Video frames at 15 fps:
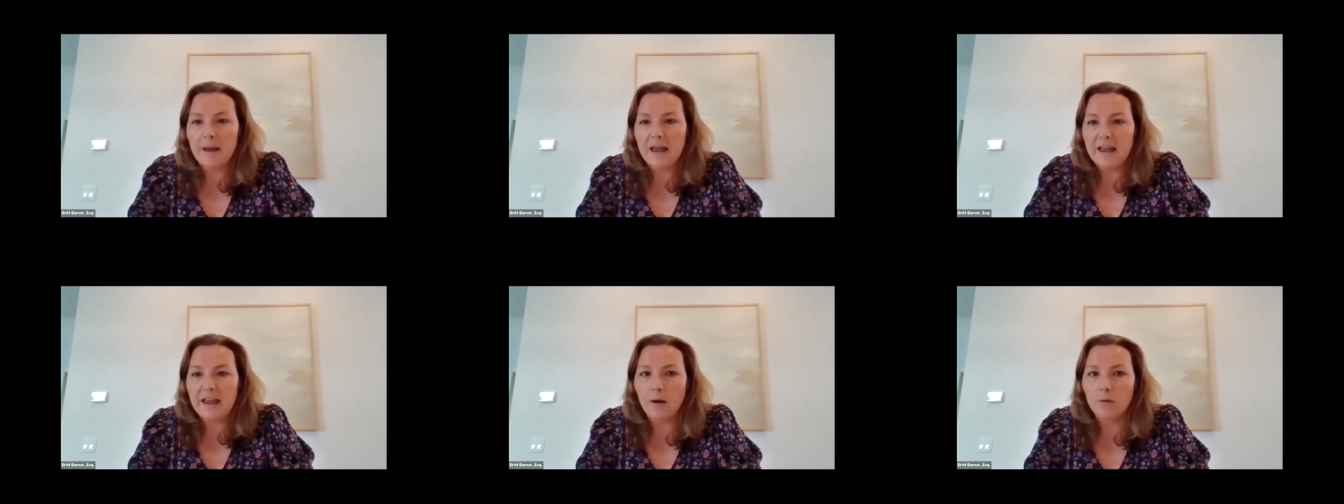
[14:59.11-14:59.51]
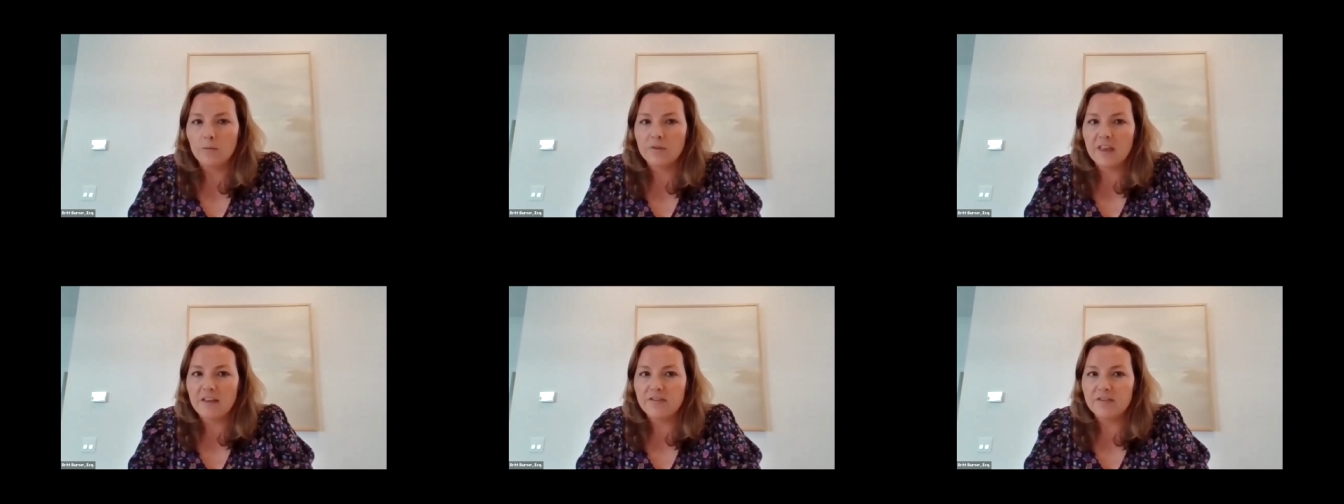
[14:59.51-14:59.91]
payout
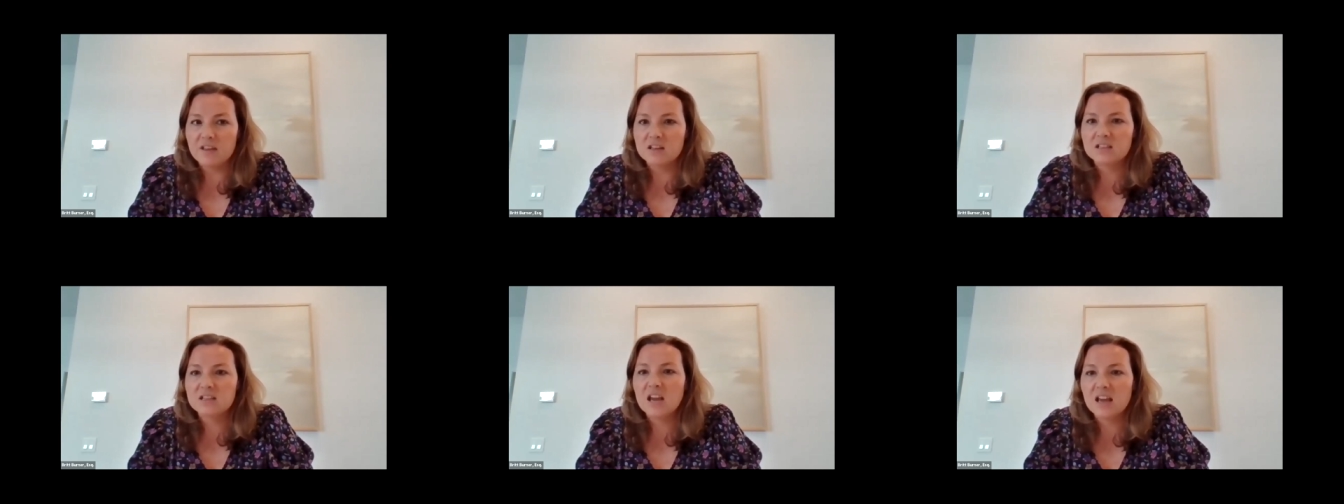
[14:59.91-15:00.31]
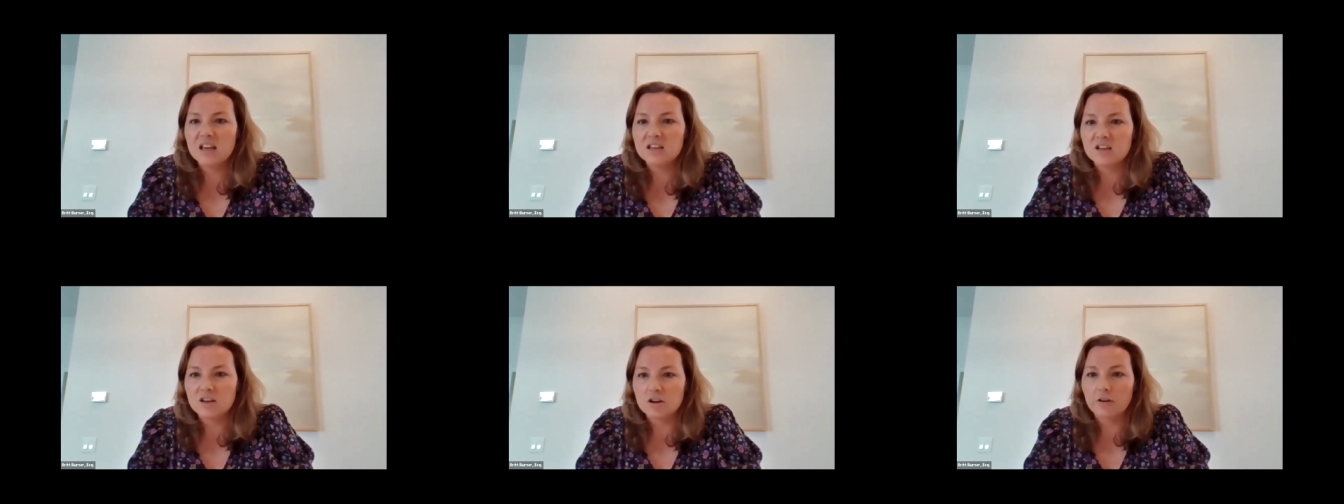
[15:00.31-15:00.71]
than the
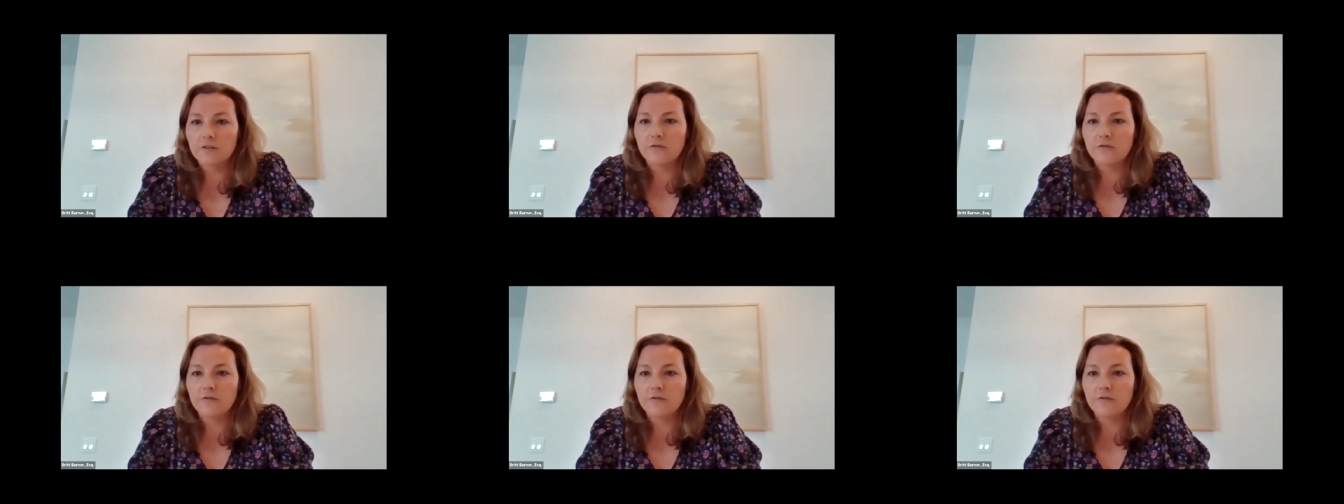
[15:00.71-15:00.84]
ten year